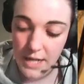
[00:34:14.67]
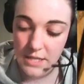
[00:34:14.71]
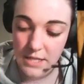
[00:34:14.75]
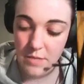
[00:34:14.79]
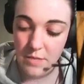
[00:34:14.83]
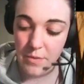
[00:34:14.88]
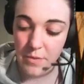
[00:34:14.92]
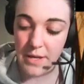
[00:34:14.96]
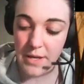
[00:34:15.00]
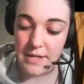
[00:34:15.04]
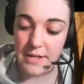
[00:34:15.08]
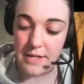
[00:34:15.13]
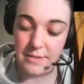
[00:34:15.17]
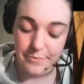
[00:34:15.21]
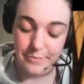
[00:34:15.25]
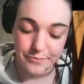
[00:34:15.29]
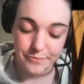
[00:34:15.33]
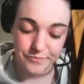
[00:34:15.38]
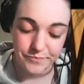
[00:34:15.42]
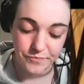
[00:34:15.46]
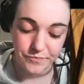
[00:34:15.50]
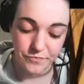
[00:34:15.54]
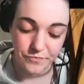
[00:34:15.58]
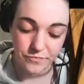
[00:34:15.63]
supplies,
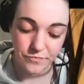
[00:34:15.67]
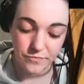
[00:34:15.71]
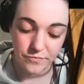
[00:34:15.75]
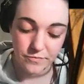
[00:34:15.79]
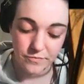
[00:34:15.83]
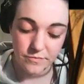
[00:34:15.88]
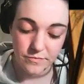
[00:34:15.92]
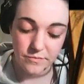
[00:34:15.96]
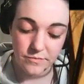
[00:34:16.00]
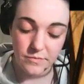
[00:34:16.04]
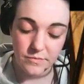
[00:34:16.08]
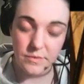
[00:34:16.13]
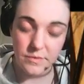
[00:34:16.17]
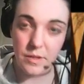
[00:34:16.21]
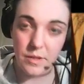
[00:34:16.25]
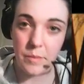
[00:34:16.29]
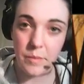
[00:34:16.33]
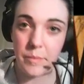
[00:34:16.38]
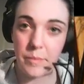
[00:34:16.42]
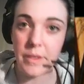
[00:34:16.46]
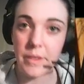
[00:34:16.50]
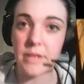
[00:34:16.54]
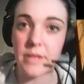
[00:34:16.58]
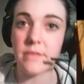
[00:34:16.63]

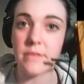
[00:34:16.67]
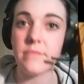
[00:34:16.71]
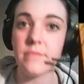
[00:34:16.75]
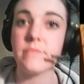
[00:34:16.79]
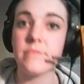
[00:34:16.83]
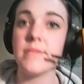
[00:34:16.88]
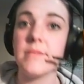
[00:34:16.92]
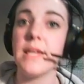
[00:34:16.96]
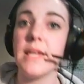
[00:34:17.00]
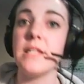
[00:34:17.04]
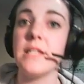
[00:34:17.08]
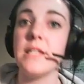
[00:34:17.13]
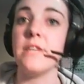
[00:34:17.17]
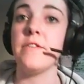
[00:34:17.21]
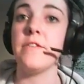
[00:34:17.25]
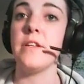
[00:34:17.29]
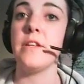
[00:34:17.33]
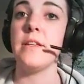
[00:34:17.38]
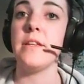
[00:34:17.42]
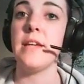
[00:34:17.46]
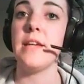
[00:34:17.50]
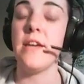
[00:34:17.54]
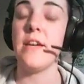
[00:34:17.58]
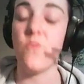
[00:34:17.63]
but they
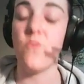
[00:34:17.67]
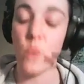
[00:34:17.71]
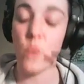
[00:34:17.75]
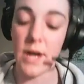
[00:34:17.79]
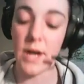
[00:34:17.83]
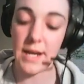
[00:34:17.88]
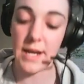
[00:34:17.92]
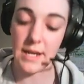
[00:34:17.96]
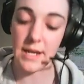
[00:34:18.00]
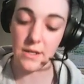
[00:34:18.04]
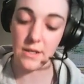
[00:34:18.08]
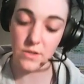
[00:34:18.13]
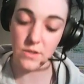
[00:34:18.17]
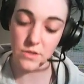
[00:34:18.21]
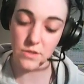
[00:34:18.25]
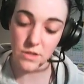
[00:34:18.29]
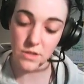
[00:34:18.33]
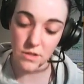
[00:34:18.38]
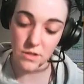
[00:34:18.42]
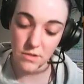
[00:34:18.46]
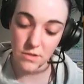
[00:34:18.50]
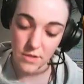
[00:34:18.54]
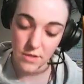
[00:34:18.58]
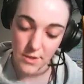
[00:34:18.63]
definitely have white ink.
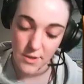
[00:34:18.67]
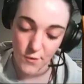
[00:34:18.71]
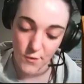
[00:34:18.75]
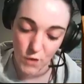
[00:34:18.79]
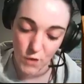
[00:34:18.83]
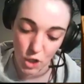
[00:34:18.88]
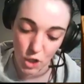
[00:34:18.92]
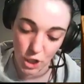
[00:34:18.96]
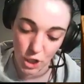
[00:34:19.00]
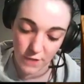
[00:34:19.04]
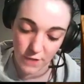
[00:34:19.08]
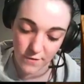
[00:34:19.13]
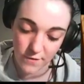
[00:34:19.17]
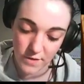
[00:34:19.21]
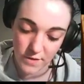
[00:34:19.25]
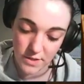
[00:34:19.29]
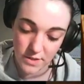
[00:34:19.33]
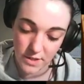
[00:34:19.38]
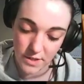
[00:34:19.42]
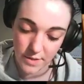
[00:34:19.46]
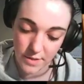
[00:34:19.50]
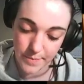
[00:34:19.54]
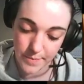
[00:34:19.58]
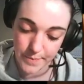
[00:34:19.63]
So if you're looking for
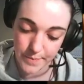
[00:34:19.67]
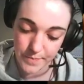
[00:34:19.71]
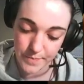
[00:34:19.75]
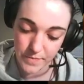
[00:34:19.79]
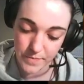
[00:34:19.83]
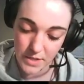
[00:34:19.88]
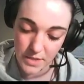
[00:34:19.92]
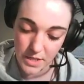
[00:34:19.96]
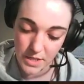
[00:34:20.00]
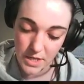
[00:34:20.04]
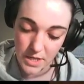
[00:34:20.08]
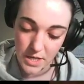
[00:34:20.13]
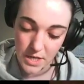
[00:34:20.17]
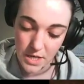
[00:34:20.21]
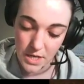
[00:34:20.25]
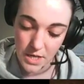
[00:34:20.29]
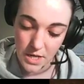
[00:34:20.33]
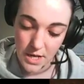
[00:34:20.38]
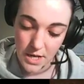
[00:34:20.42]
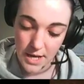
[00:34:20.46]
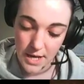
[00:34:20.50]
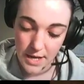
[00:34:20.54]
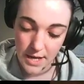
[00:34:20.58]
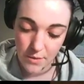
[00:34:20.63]
some,
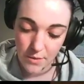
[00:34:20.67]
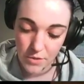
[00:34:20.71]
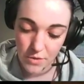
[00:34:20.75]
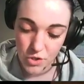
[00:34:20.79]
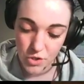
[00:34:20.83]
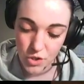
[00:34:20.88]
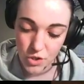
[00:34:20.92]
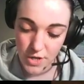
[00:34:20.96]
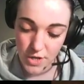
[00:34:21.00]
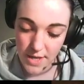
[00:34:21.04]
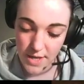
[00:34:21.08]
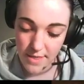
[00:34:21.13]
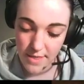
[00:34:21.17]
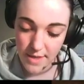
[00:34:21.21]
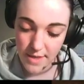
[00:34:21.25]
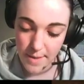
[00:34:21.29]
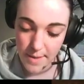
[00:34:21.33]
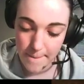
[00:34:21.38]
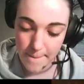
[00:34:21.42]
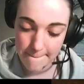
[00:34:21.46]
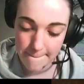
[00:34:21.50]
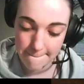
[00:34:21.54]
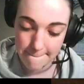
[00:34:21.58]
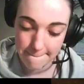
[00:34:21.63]
I would try
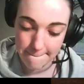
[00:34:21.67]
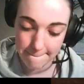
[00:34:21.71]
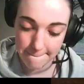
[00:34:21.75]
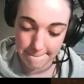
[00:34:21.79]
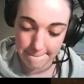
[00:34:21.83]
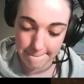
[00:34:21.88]
them.